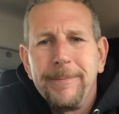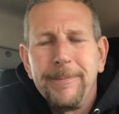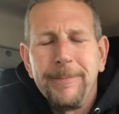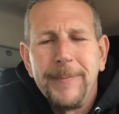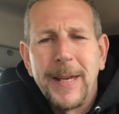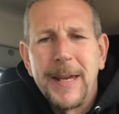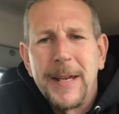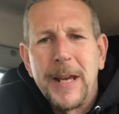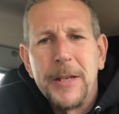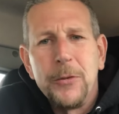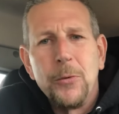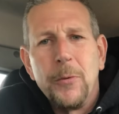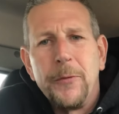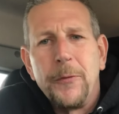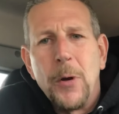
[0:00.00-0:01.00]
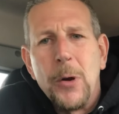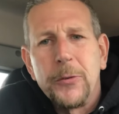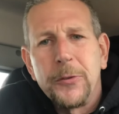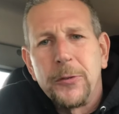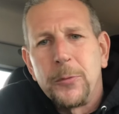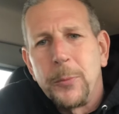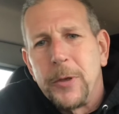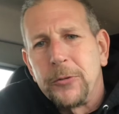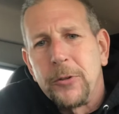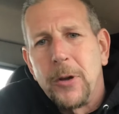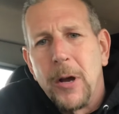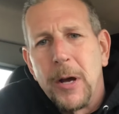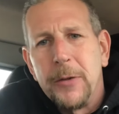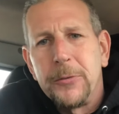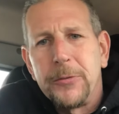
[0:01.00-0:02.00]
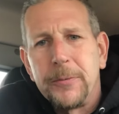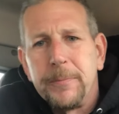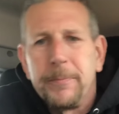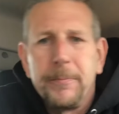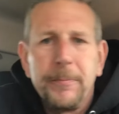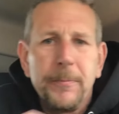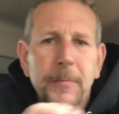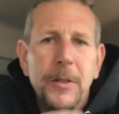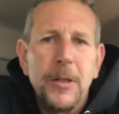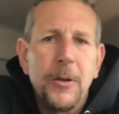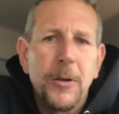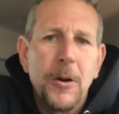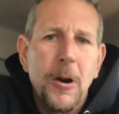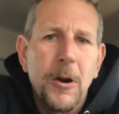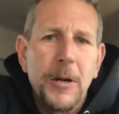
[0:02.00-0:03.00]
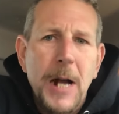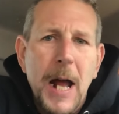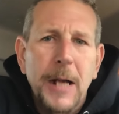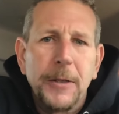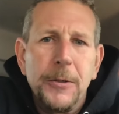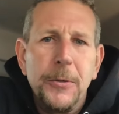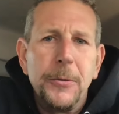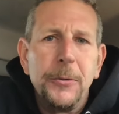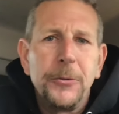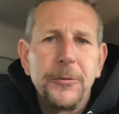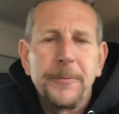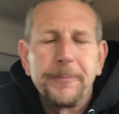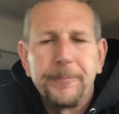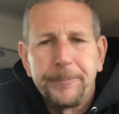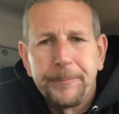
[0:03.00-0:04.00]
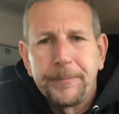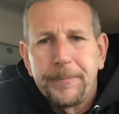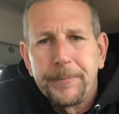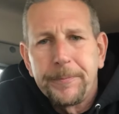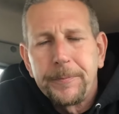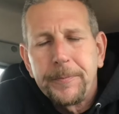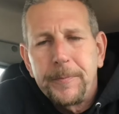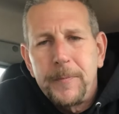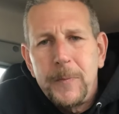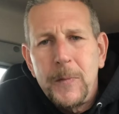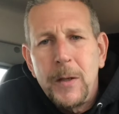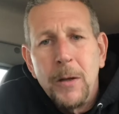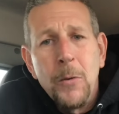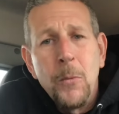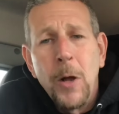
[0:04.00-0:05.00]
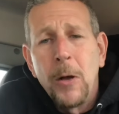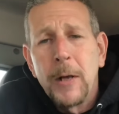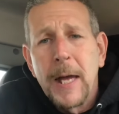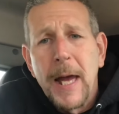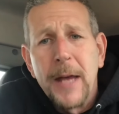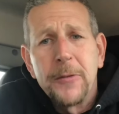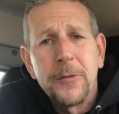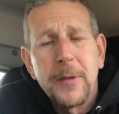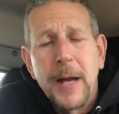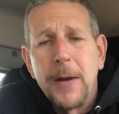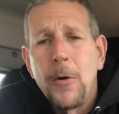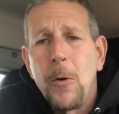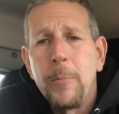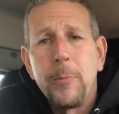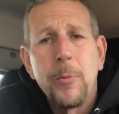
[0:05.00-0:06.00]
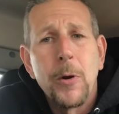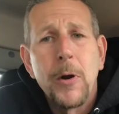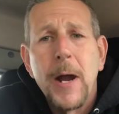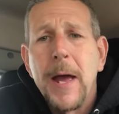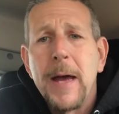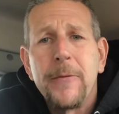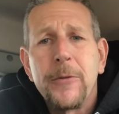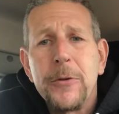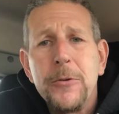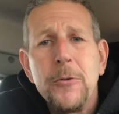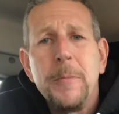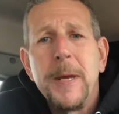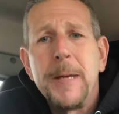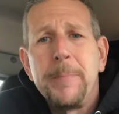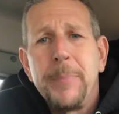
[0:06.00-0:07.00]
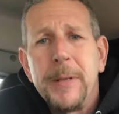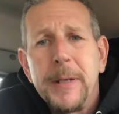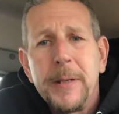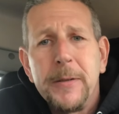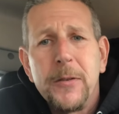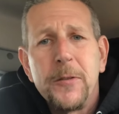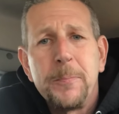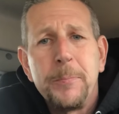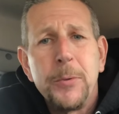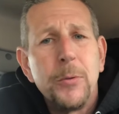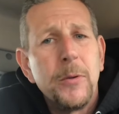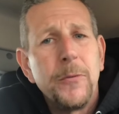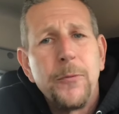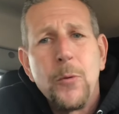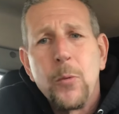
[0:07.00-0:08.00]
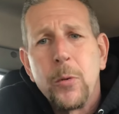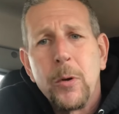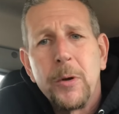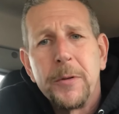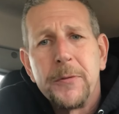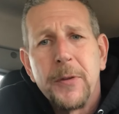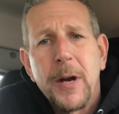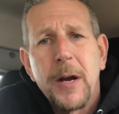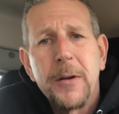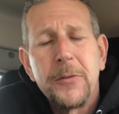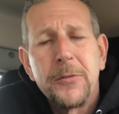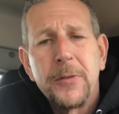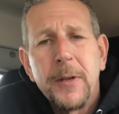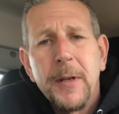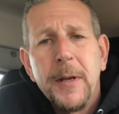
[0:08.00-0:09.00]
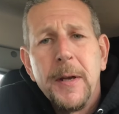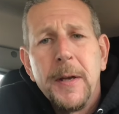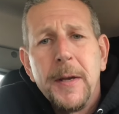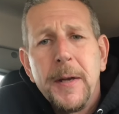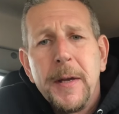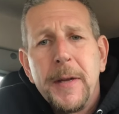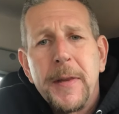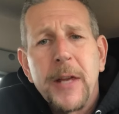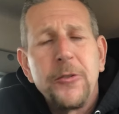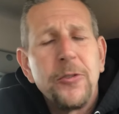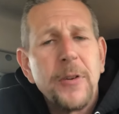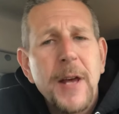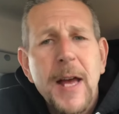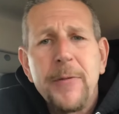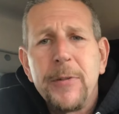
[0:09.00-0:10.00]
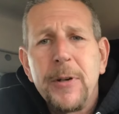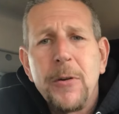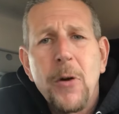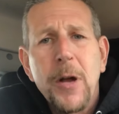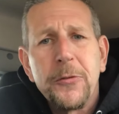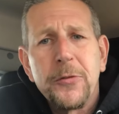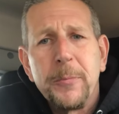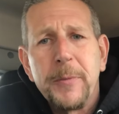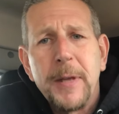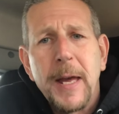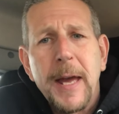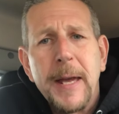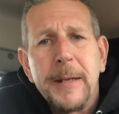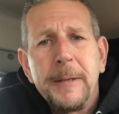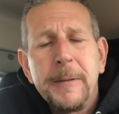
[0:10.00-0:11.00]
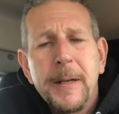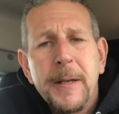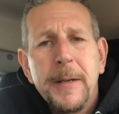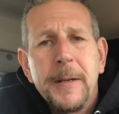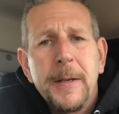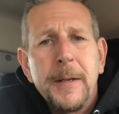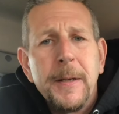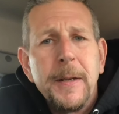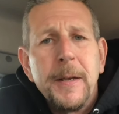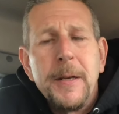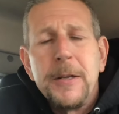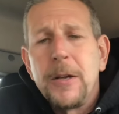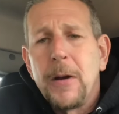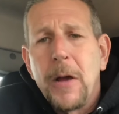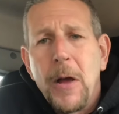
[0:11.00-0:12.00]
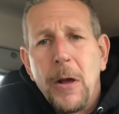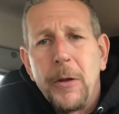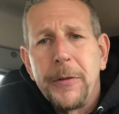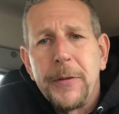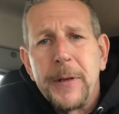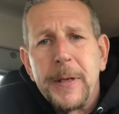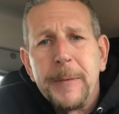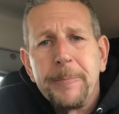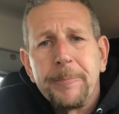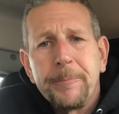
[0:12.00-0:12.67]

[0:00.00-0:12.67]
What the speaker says: Hey, how you doing, folks? It's Rich Guz, and you're at Hard Knock News. Well, guys, I hope wherever you may be in this beautiful world of ours, that you're having an awesome day. You're healthy.